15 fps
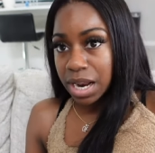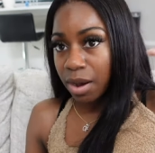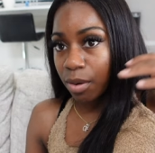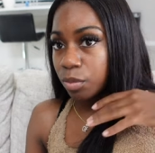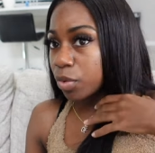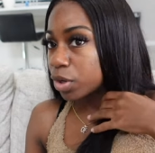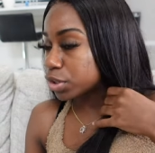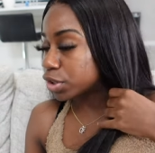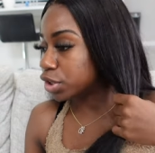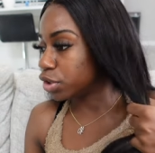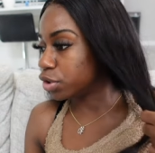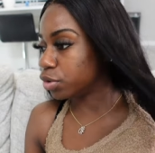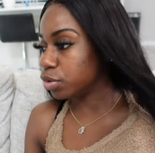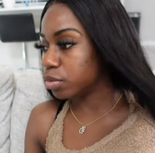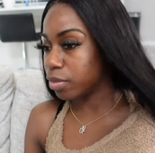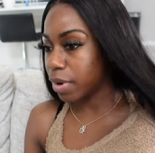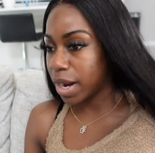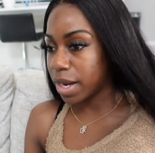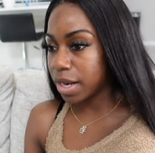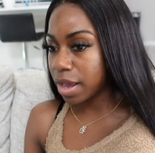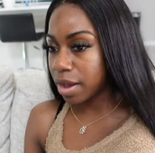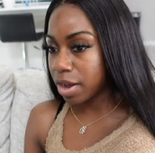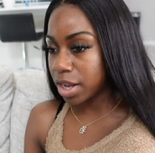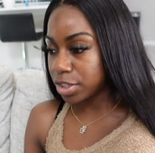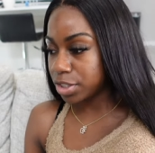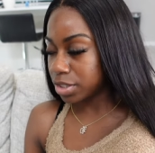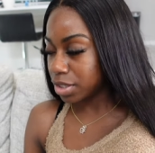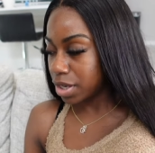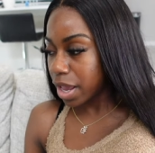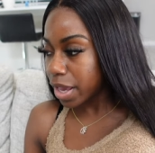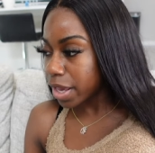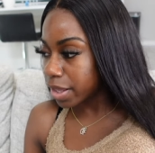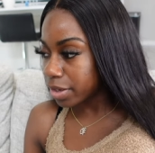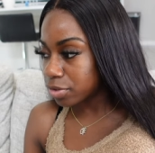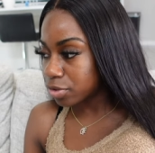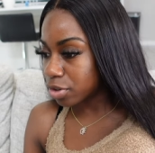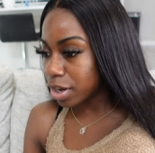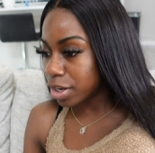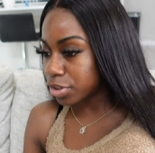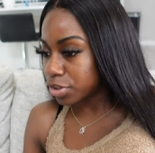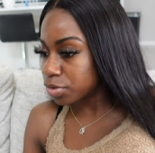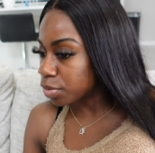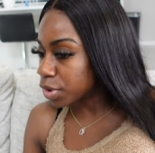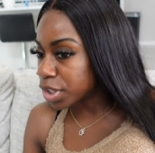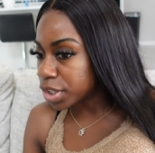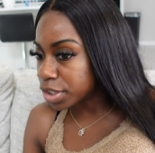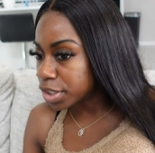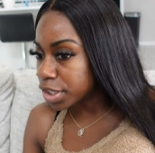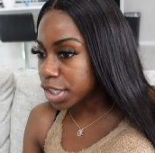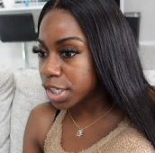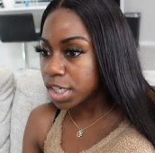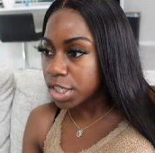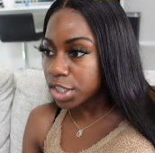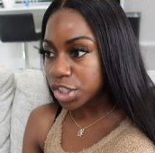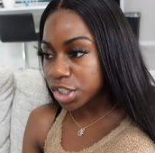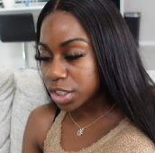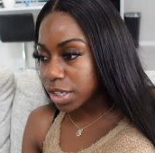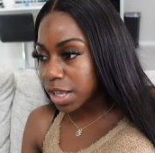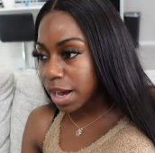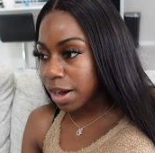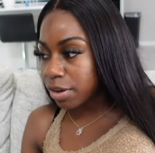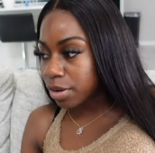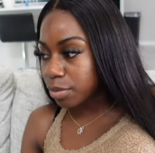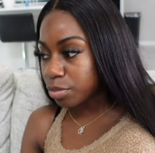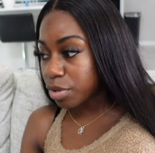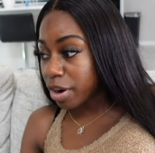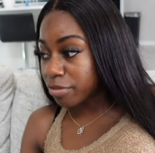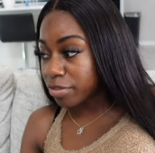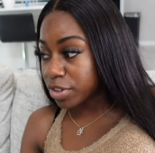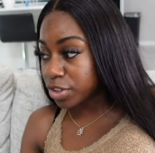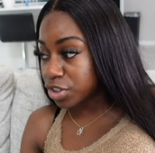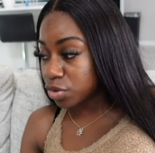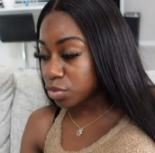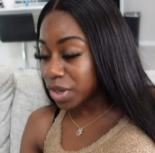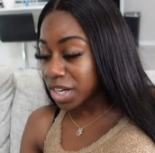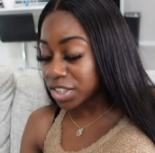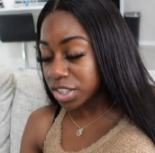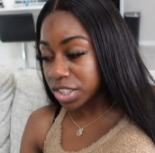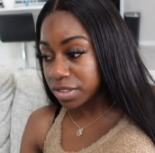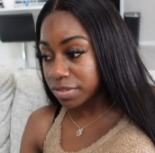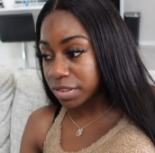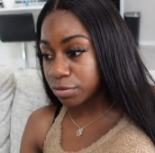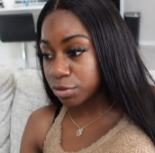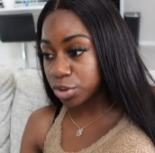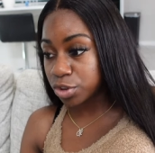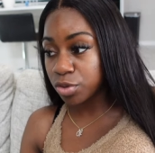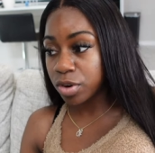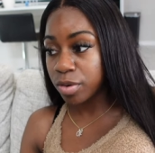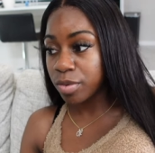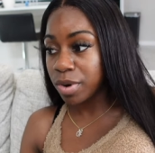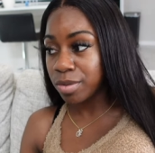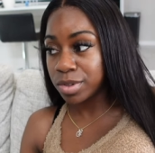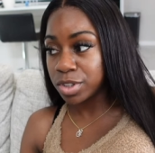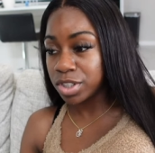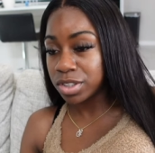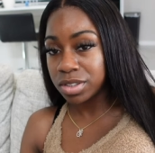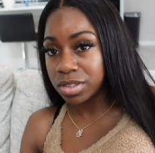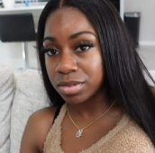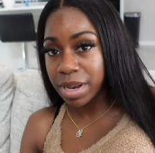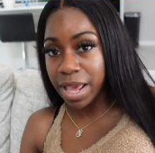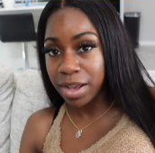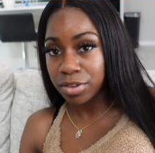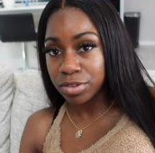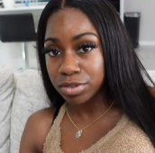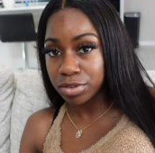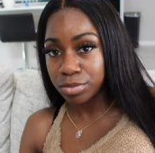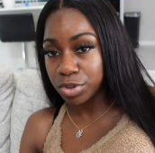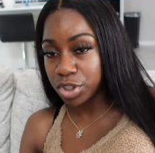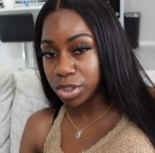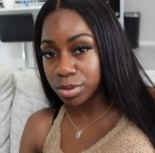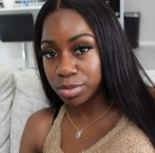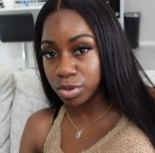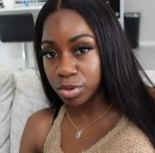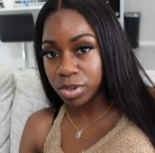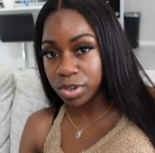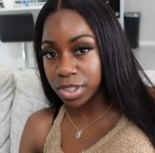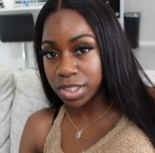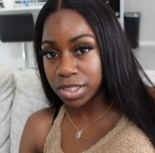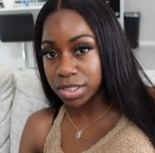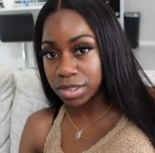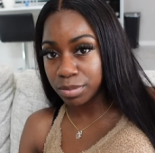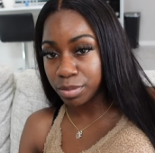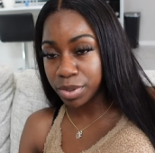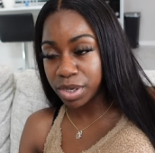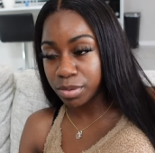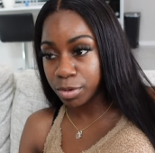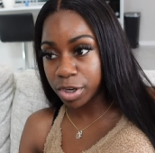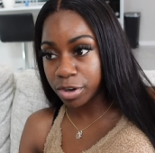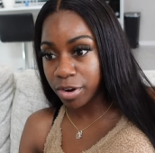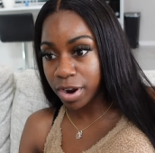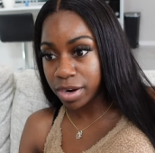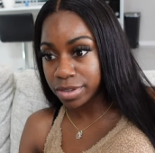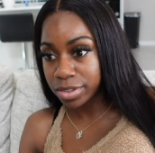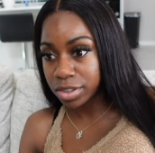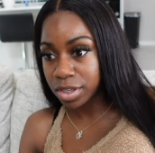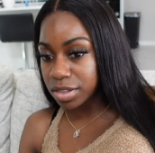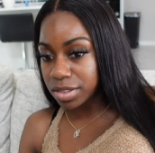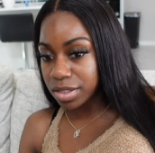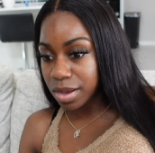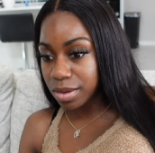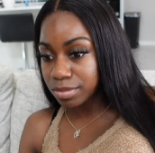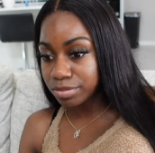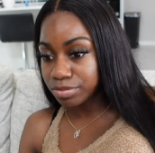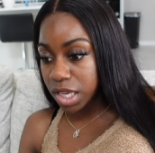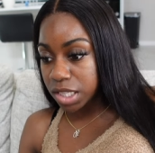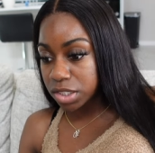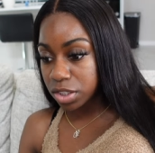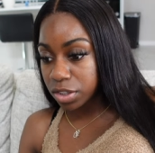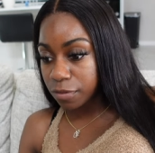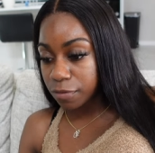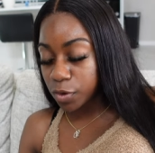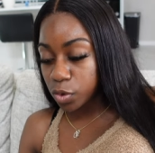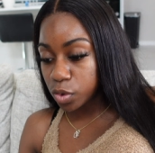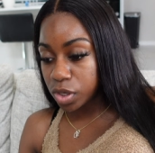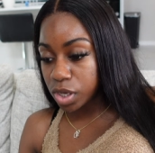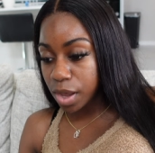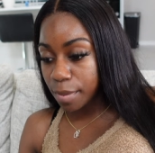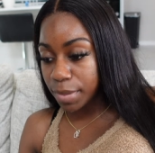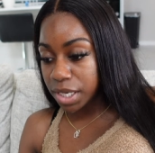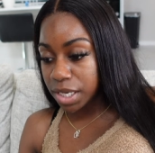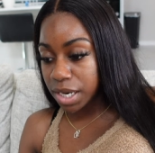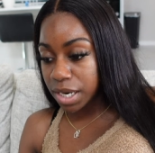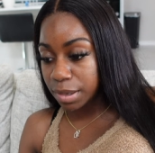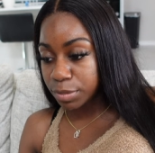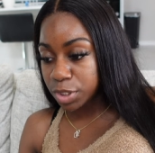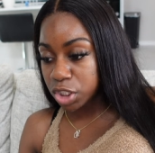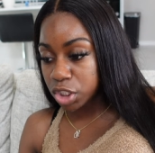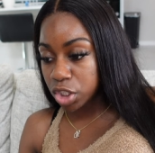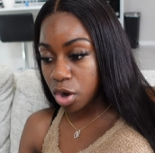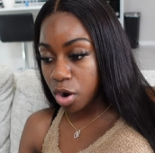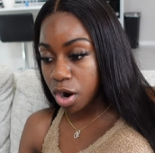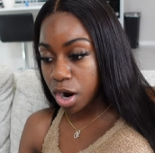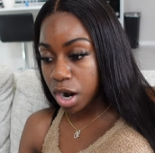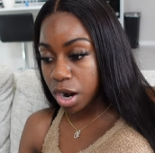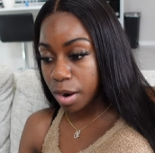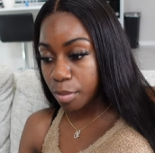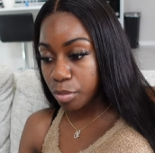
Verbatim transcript: that I want to do right now. I just ate, so I just want to chill out. I'm probably finna just watch TV for sure. Probably just snack on some chips or get some peanut butter crackers or something until the food come and then I'ma start